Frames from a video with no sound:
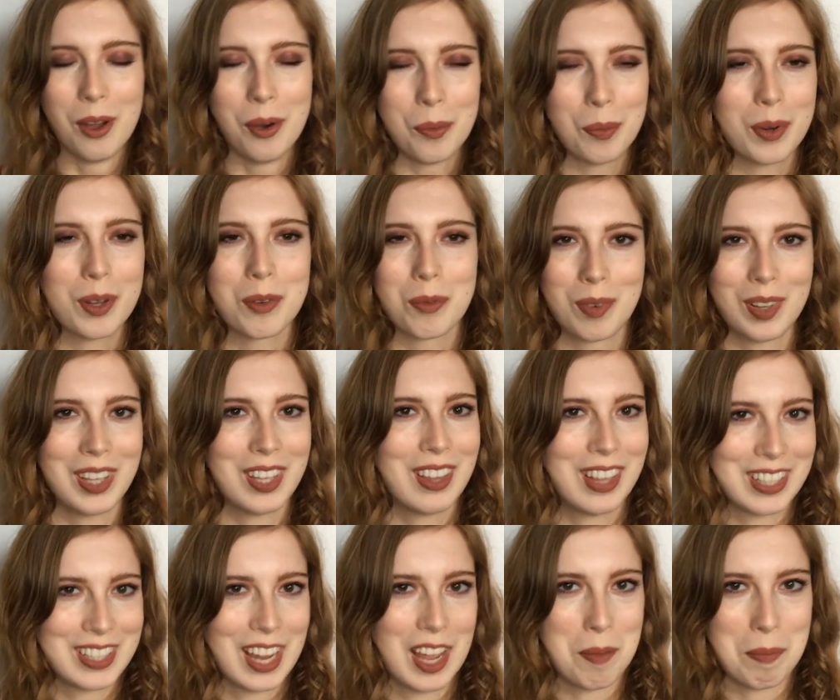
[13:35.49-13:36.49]
would really
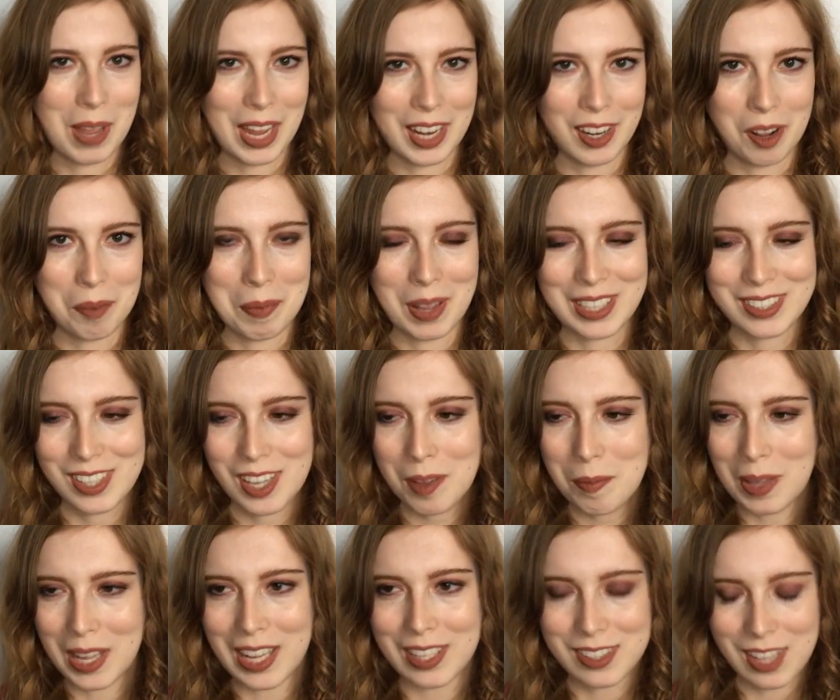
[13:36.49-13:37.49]
like to hit pan on Pixie
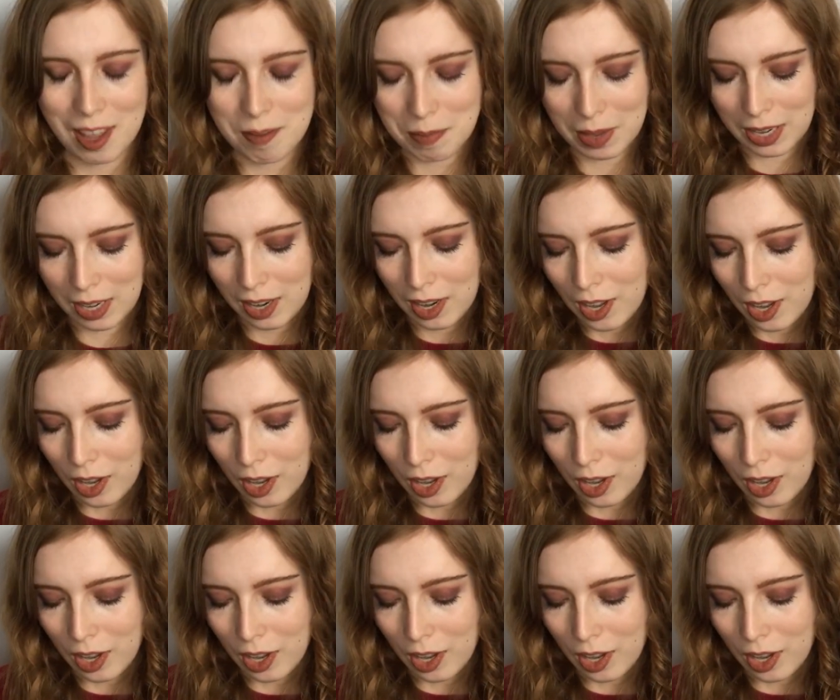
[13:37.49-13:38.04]
because I've been